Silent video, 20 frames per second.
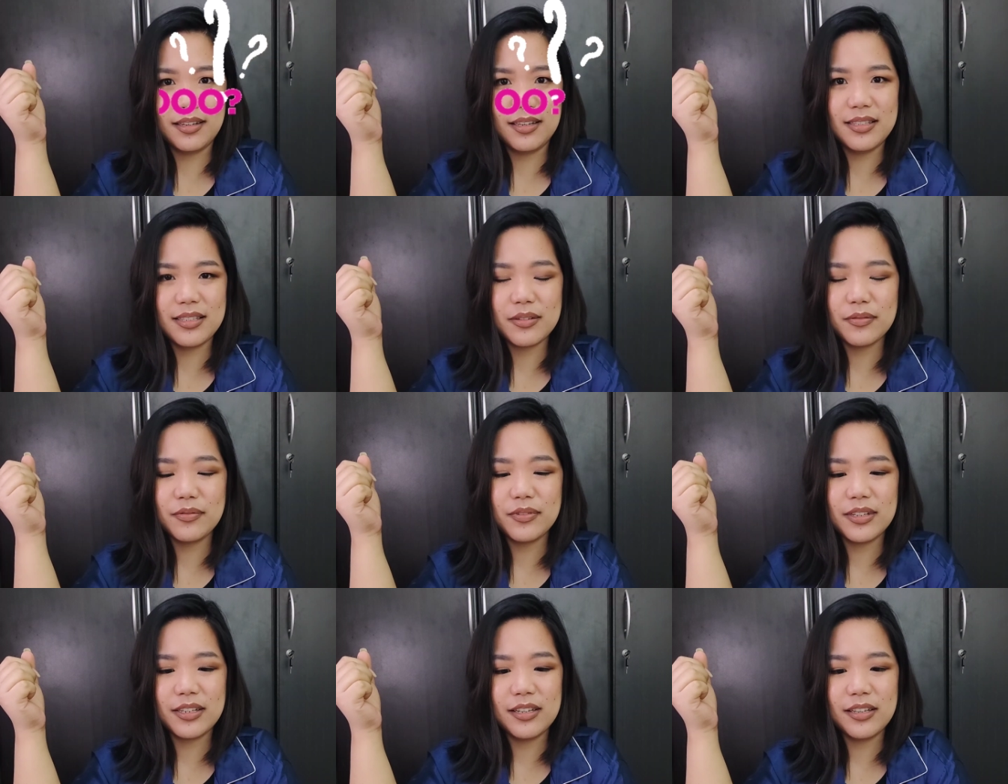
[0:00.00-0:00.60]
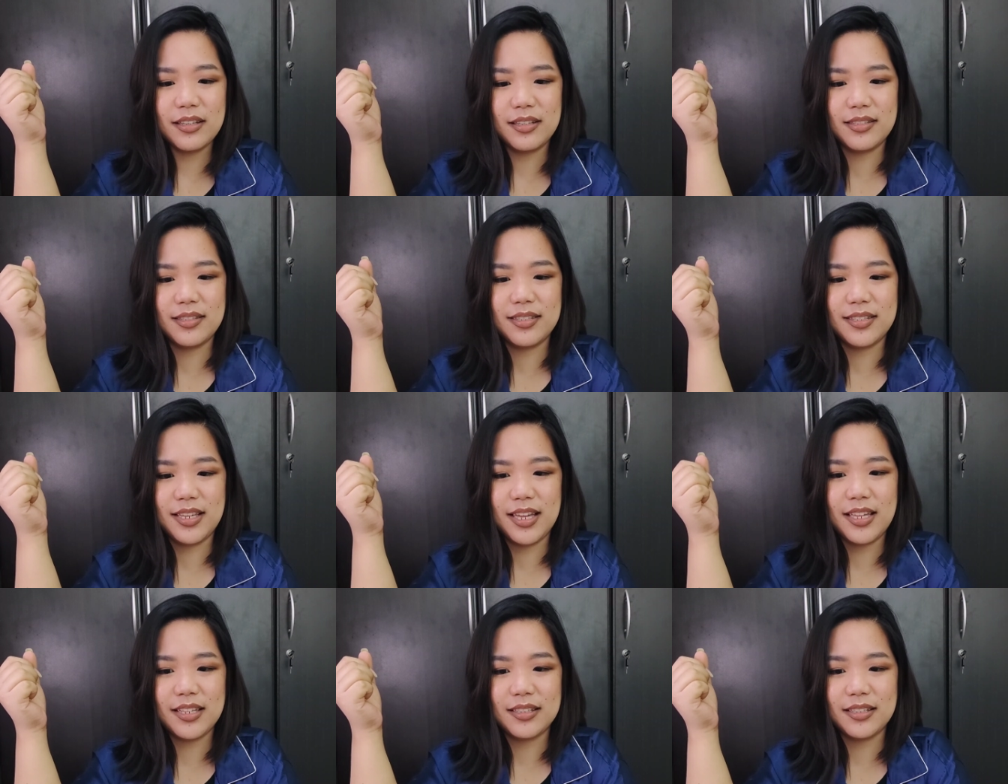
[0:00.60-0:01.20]
It's a vanilla
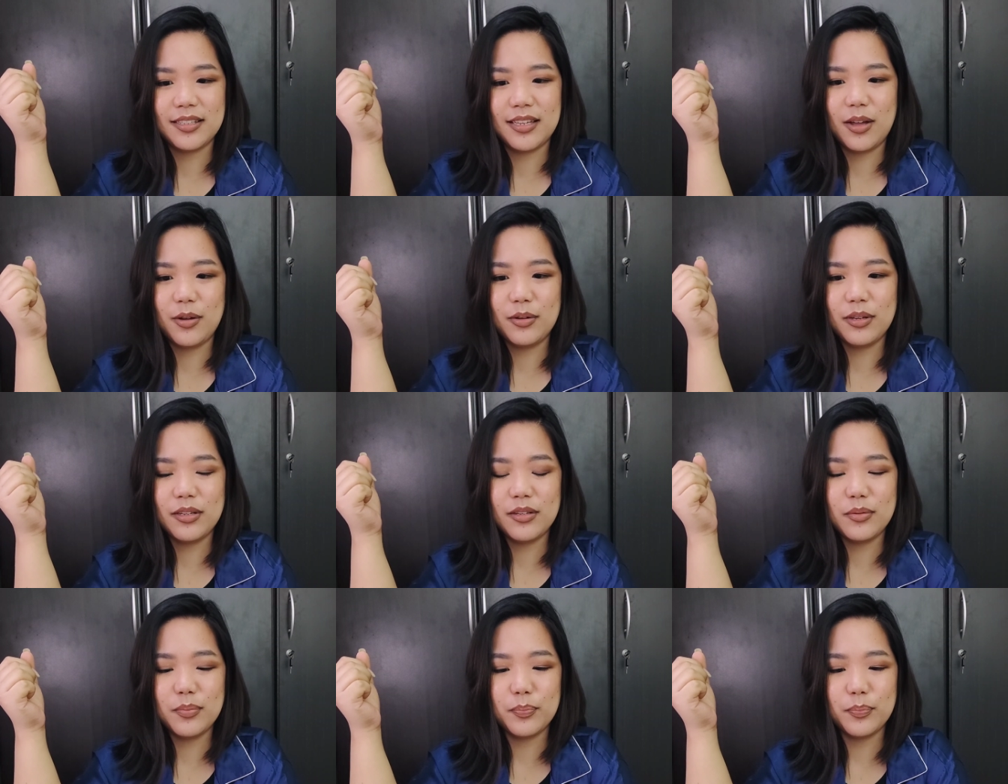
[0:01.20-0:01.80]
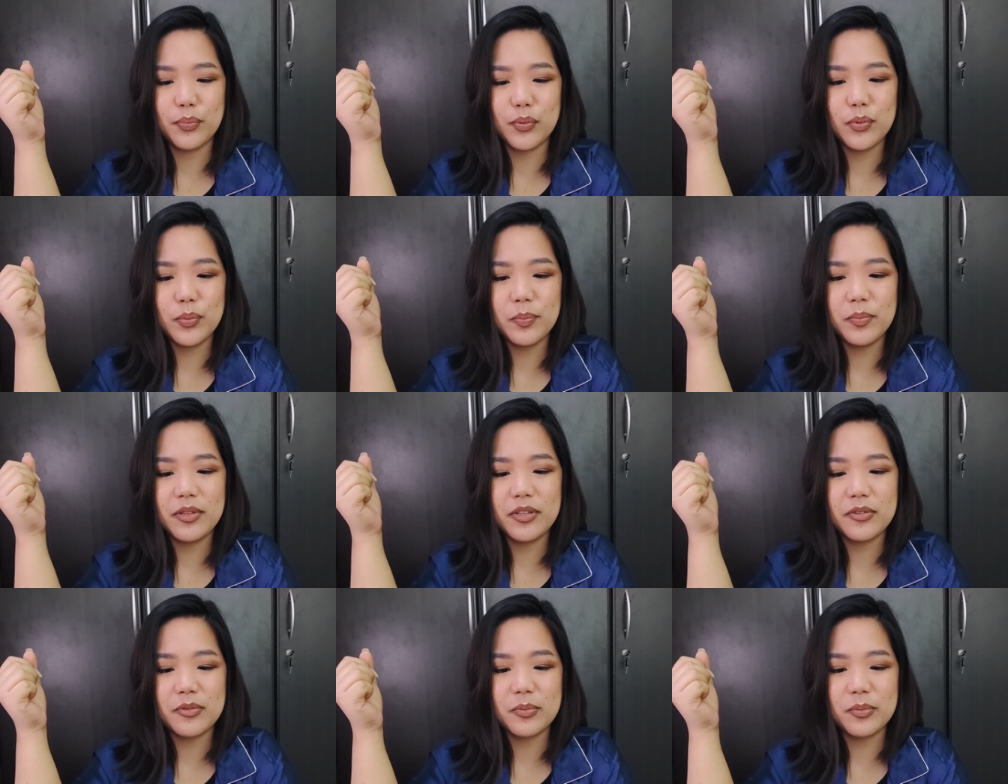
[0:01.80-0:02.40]
scent. How can you poop
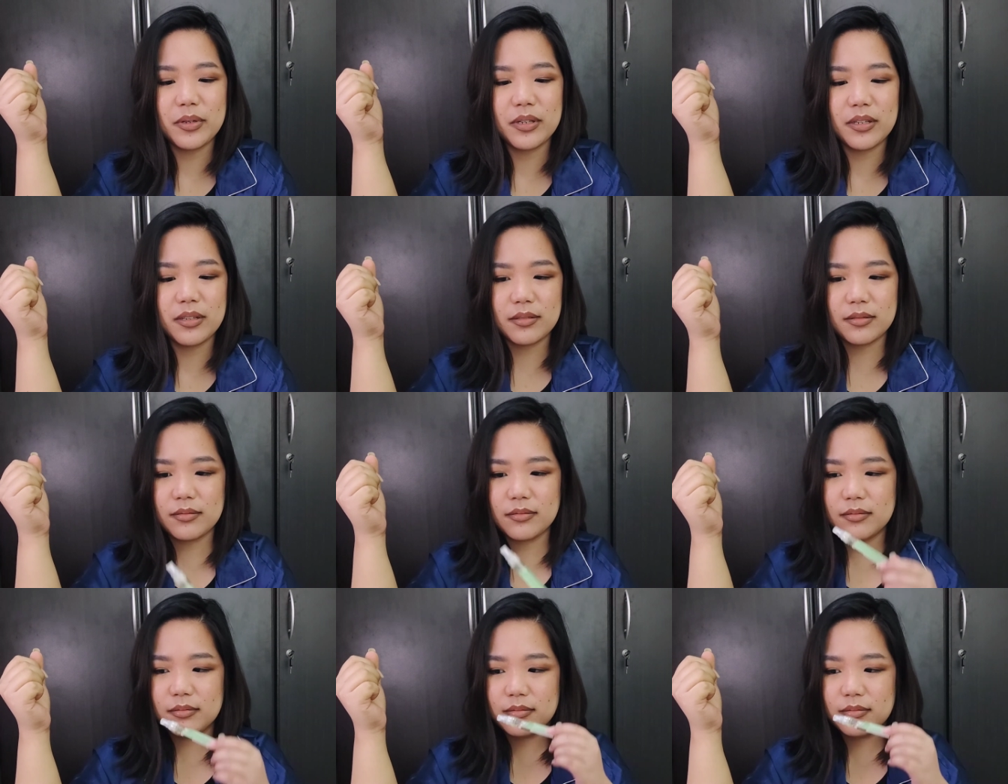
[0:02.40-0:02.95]
this one?